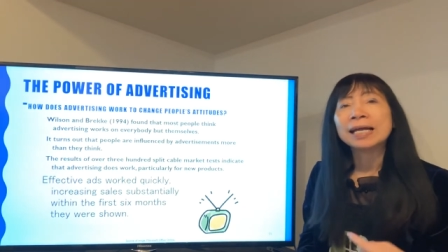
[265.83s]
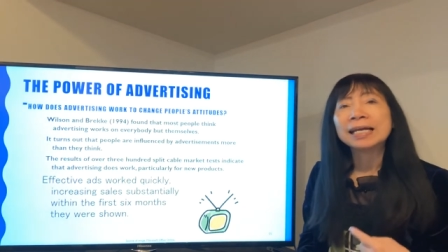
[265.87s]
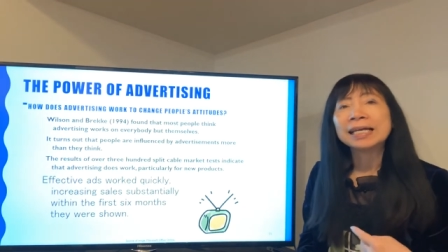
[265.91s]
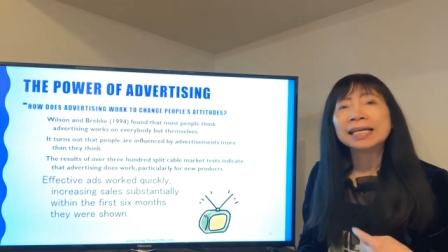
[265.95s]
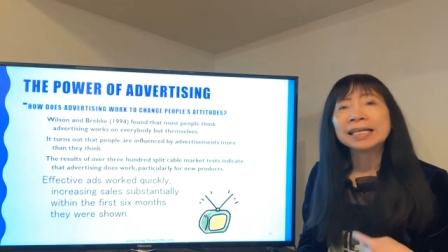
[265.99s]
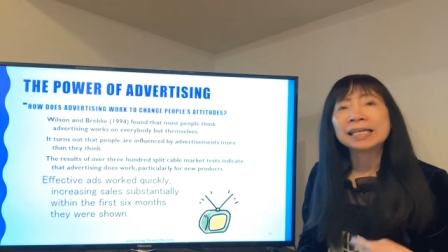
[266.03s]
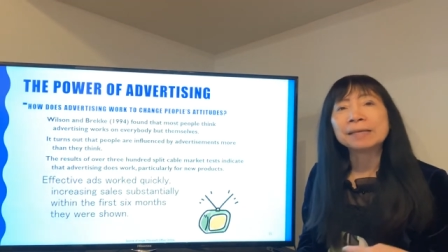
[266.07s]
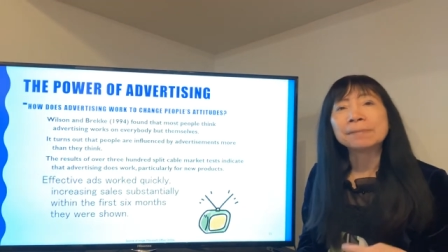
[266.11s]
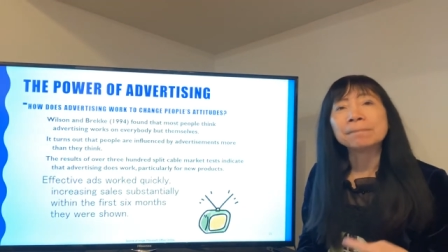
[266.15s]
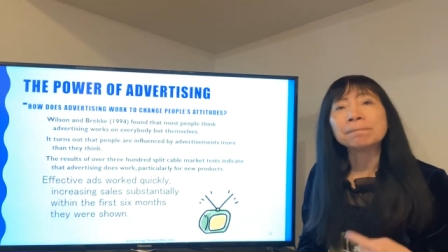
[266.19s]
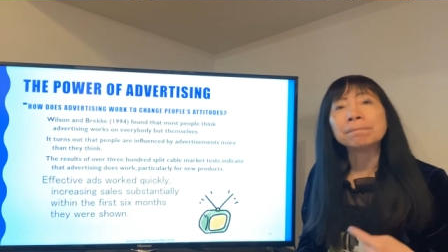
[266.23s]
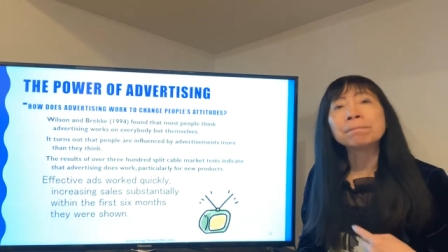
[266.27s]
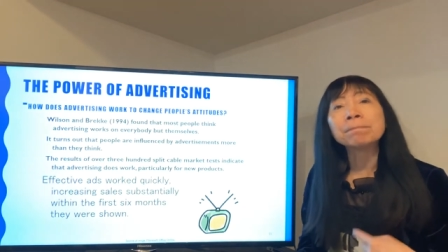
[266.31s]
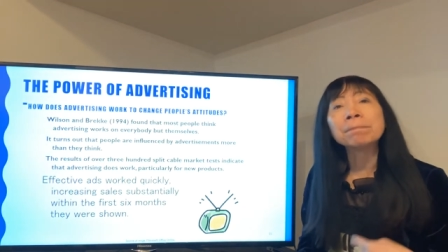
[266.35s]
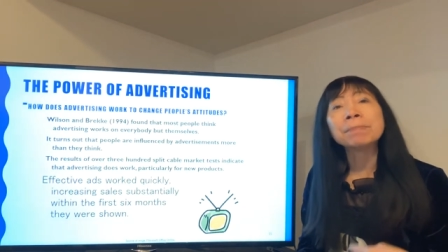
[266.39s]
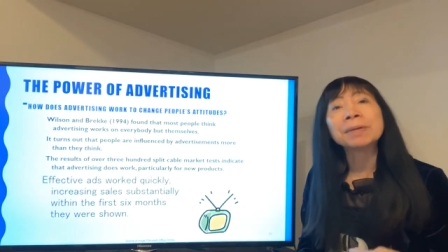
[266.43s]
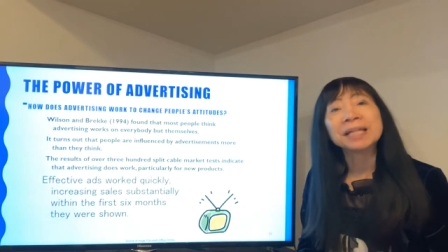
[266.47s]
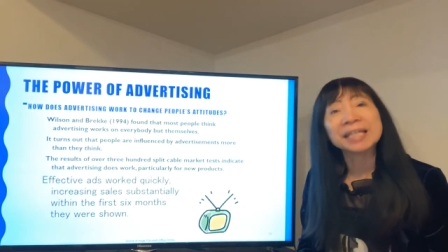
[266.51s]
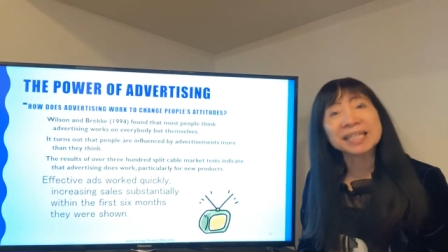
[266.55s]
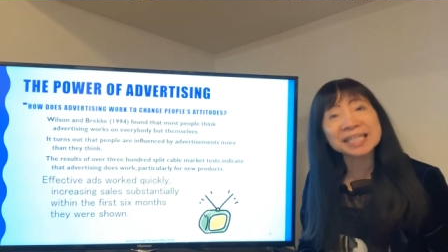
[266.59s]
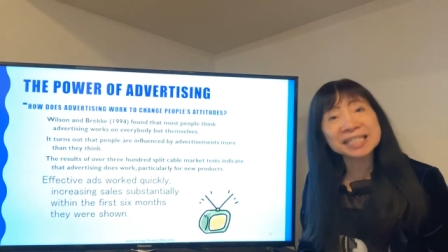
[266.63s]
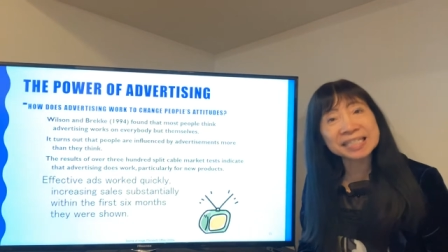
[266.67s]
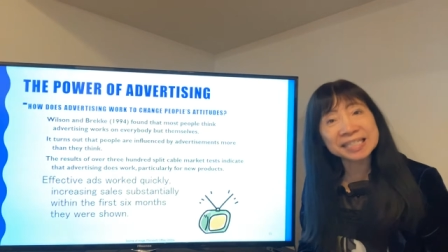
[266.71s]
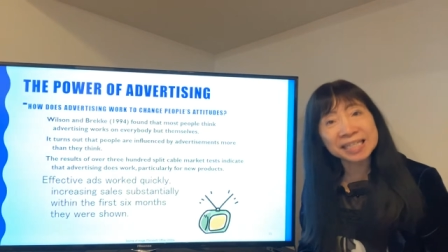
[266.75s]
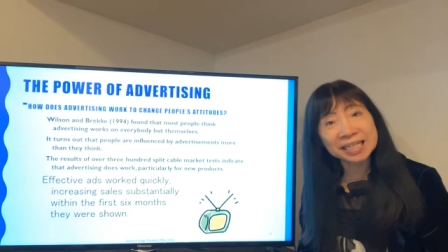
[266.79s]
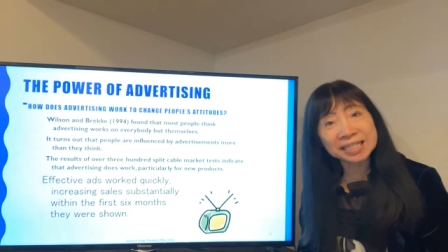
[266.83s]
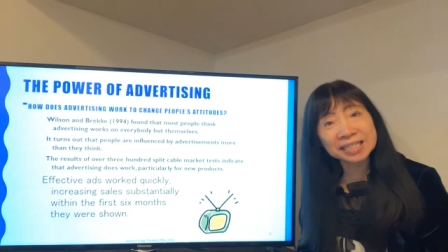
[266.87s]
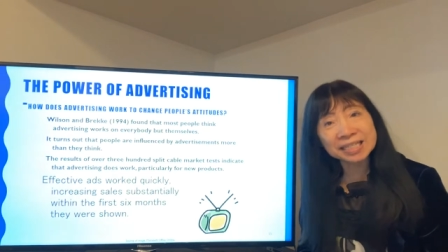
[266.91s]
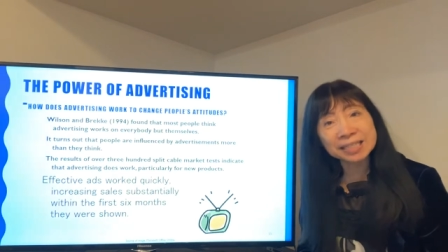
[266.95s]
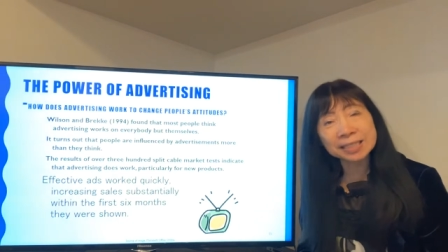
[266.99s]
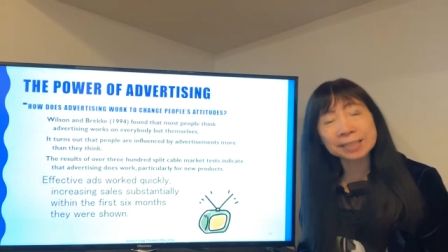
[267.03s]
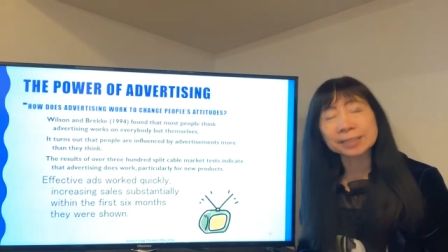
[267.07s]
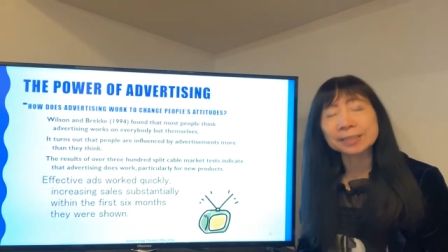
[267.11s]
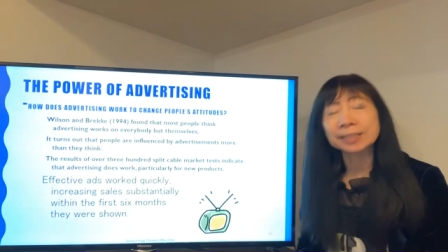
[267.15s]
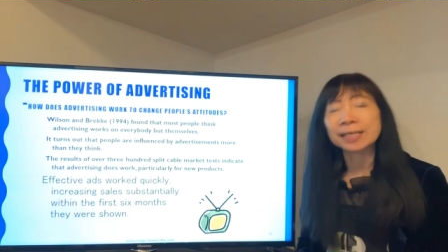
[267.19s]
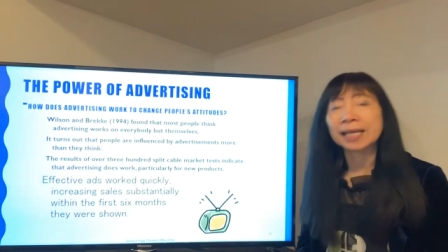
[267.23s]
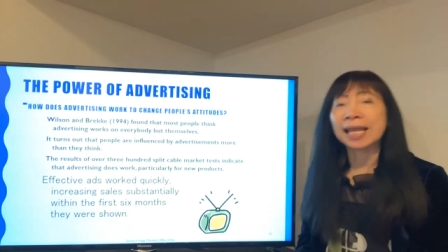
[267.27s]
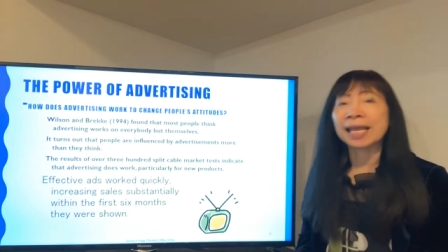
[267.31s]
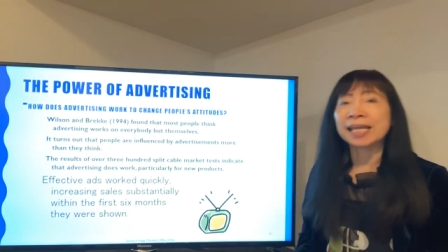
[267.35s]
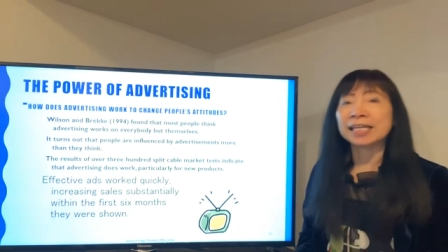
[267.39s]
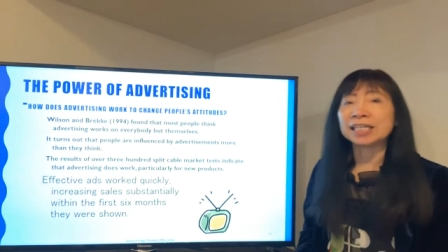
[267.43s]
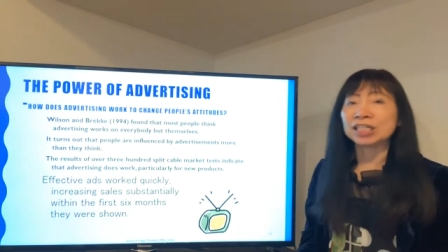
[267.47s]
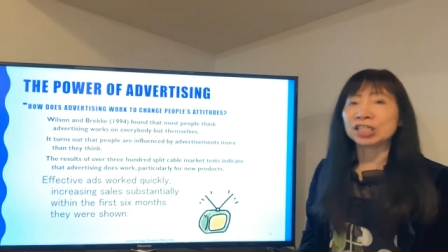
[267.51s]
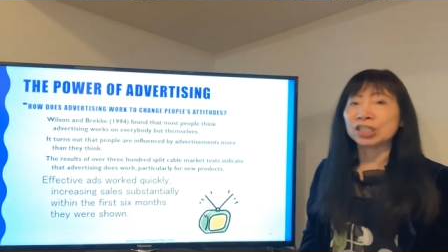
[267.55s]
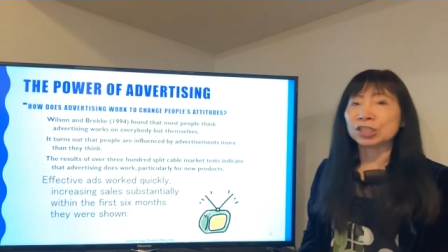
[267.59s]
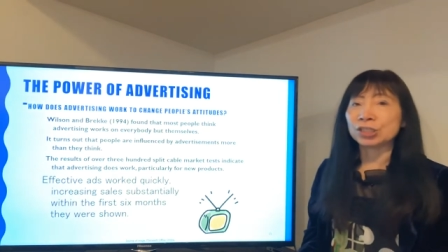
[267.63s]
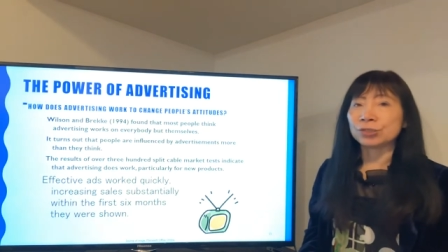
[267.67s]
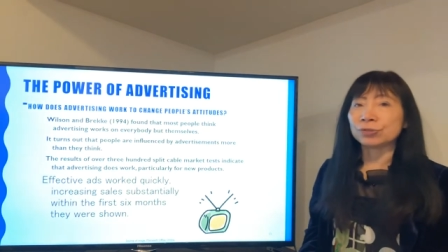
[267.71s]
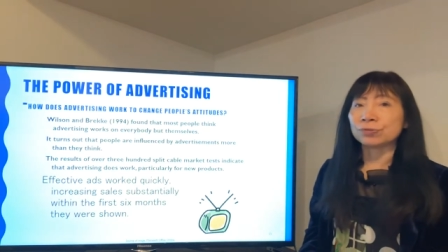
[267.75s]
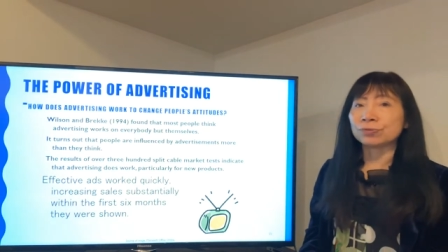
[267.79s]
implicit
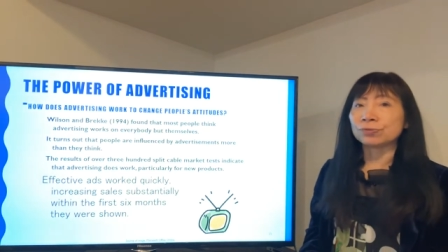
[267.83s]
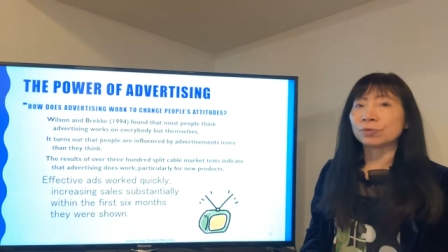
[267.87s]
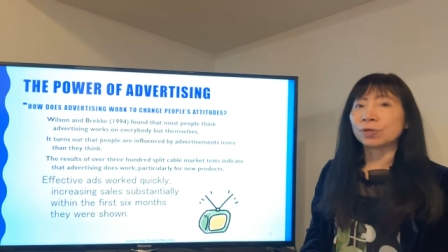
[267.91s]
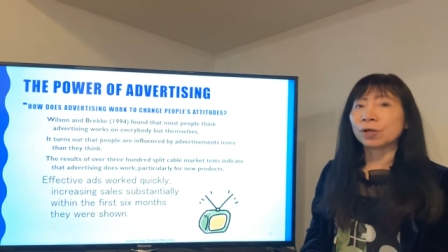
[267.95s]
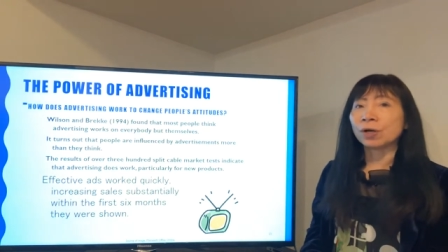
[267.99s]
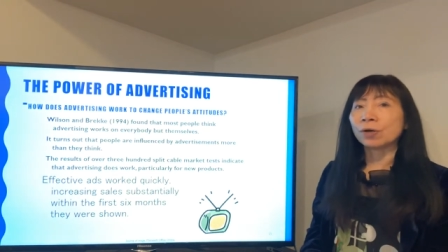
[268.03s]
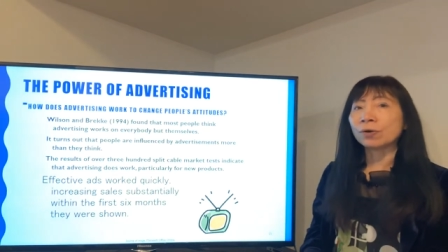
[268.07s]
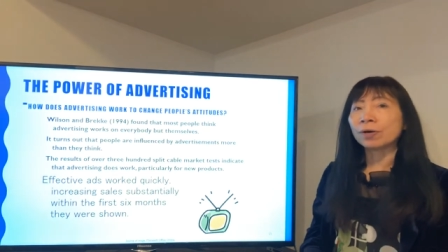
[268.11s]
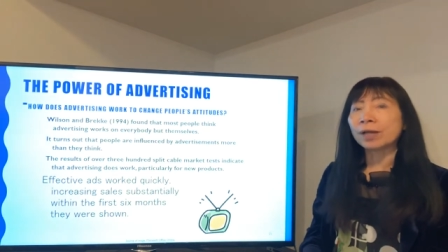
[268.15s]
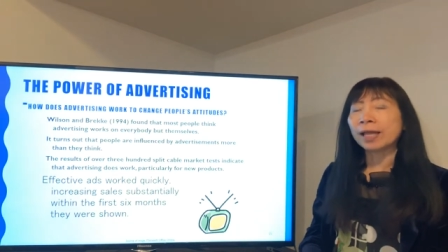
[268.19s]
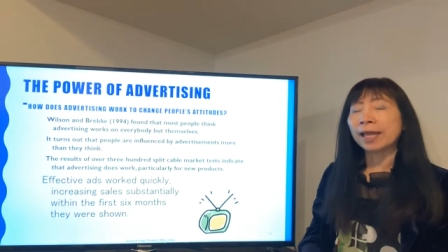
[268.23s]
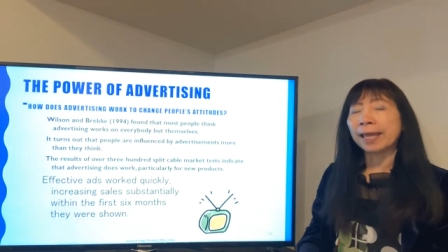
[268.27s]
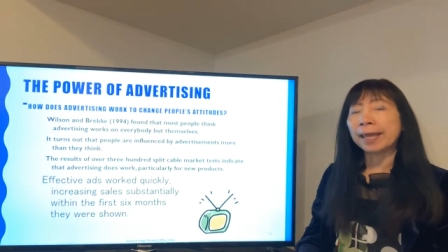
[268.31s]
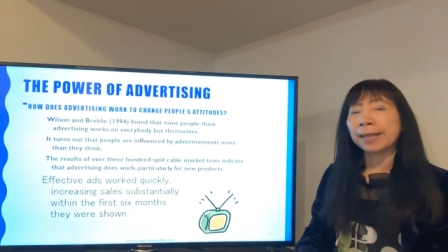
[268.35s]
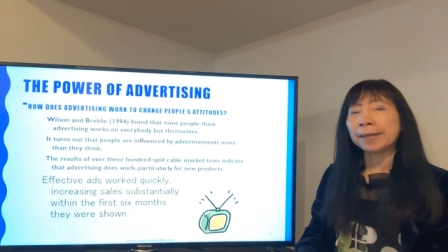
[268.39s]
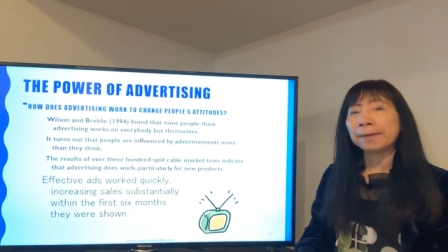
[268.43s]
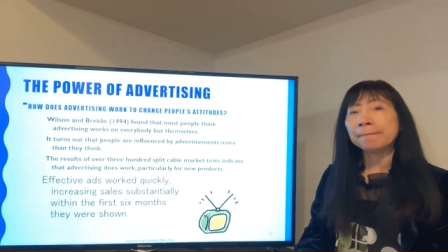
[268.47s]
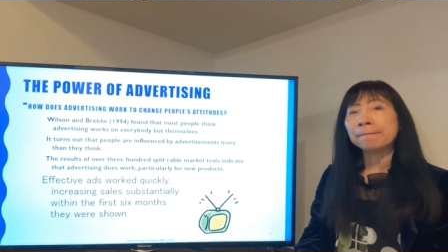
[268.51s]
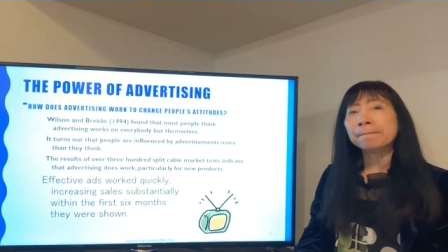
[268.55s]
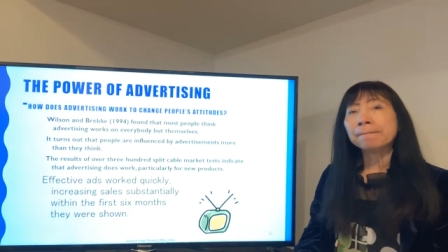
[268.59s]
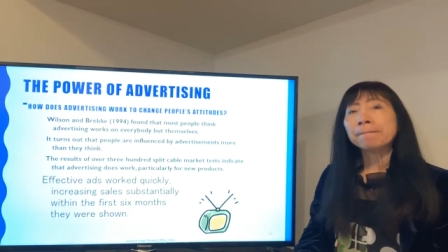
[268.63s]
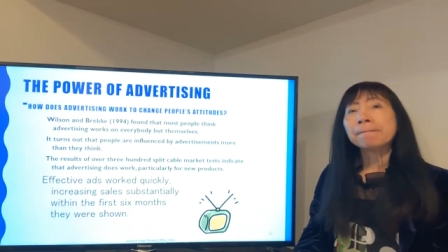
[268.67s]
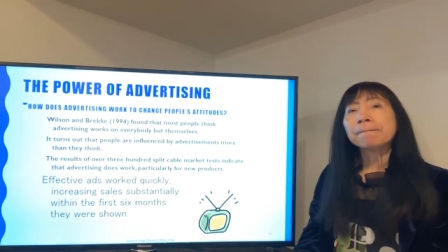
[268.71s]
attitude. Okay.